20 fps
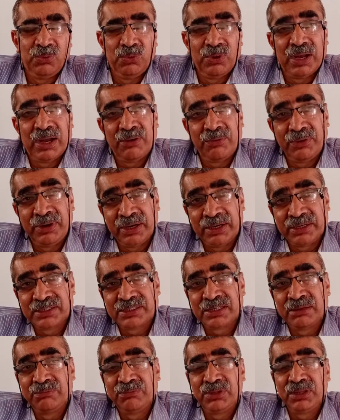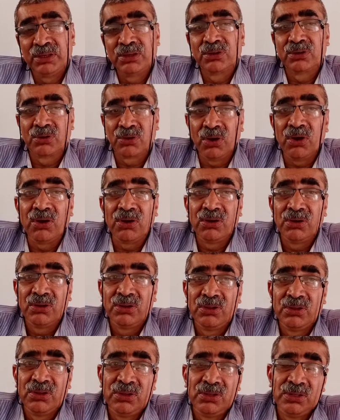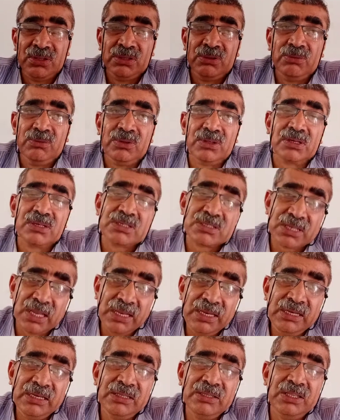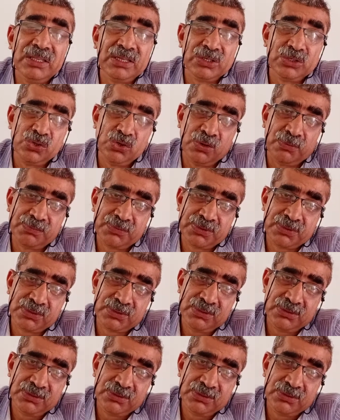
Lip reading: have done something wrong resigned their jobs.